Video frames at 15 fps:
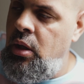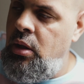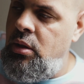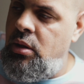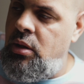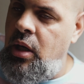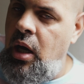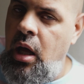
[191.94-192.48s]

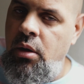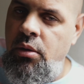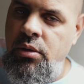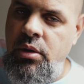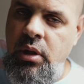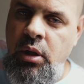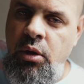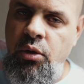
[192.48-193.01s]

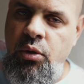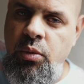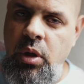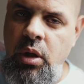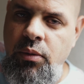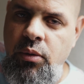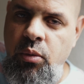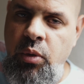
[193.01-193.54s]
scholars, leaders,
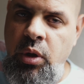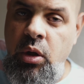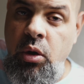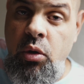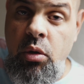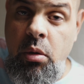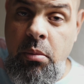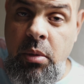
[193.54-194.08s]
whatever, we
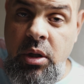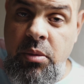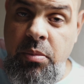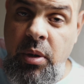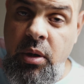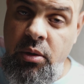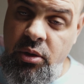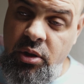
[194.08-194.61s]
can do a much
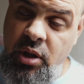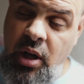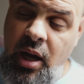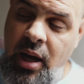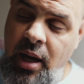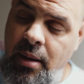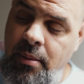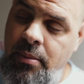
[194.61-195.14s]
better
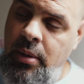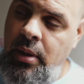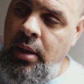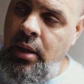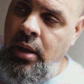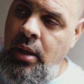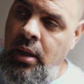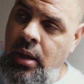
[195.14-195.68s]
job
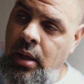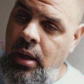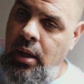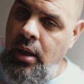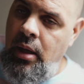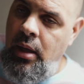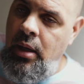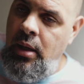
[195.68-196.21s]

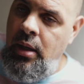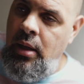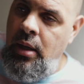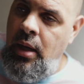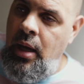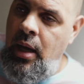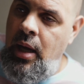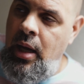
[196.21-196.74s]

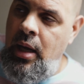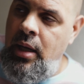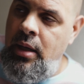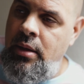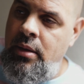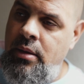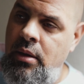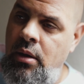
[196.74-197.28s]

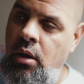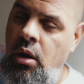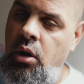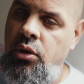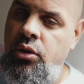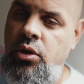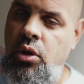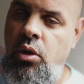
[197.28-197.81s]
at
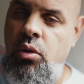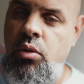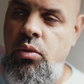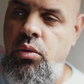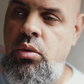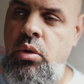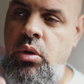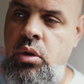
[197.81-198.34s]

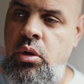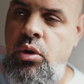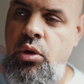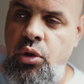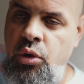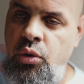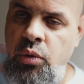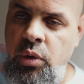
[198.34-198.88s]
also
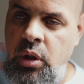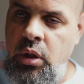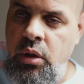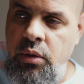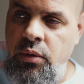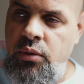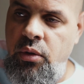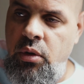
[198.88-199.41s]
doing
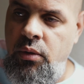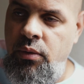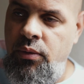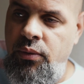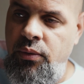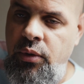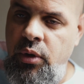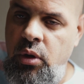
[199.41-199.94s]
a sort
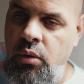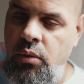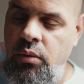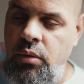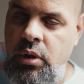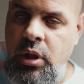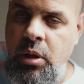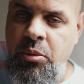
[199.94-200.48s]
of,
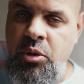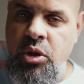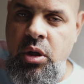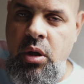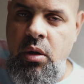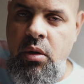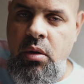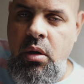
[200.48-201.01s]

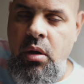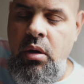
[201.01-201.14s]
tabshir,